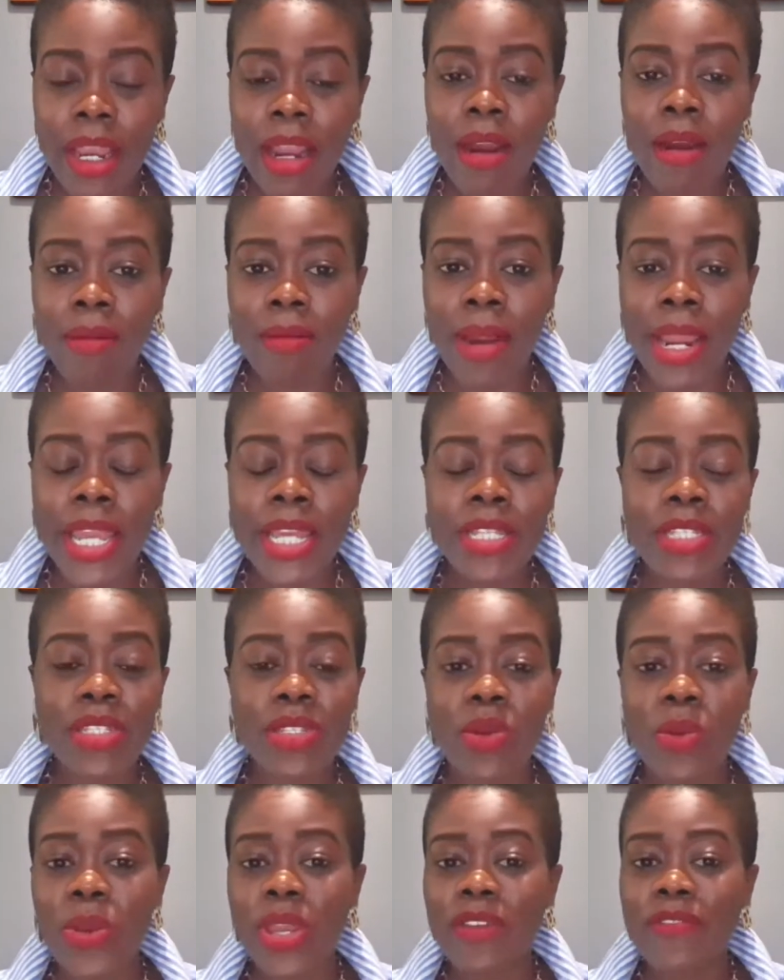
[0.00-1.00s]
All right.
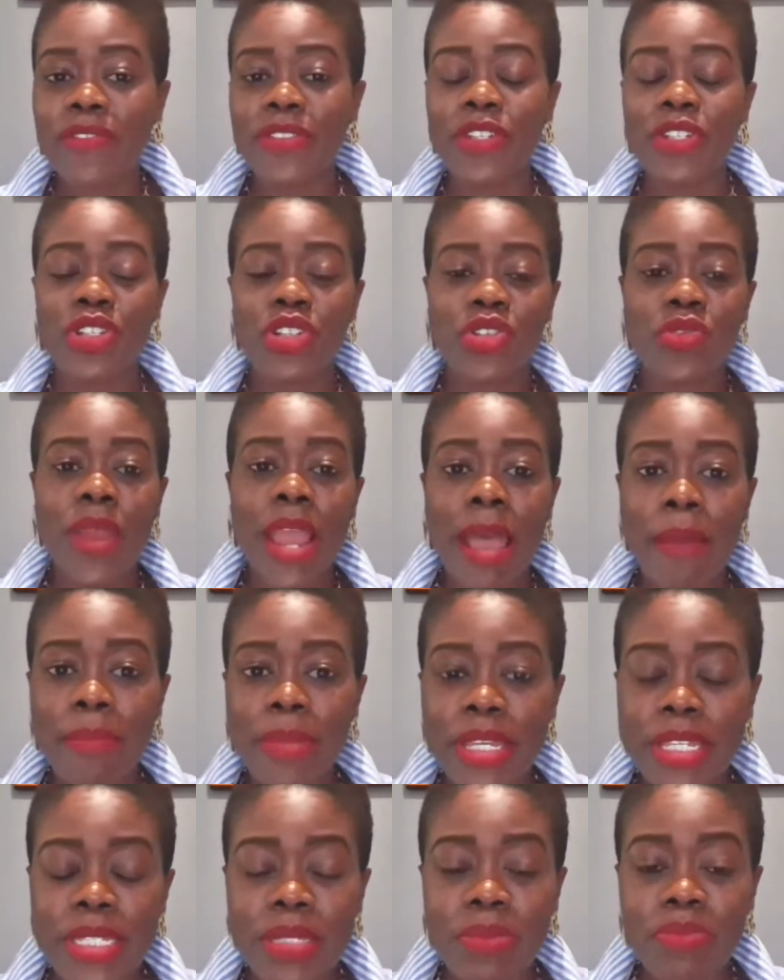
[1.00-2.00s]
So if the strap
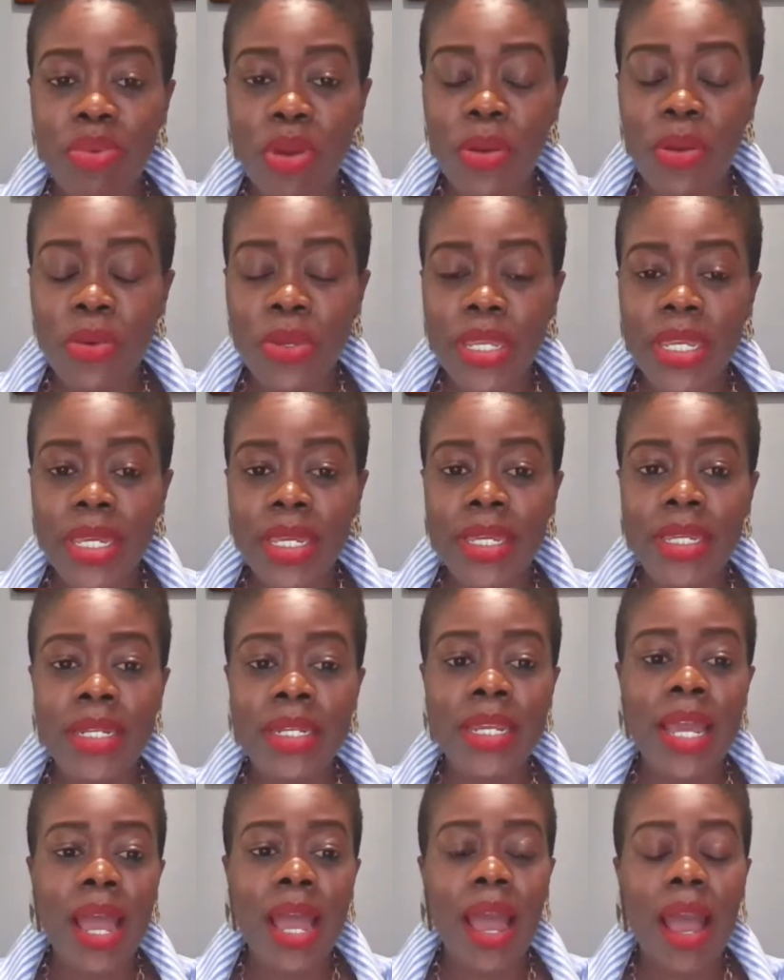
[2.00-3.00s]
is broken,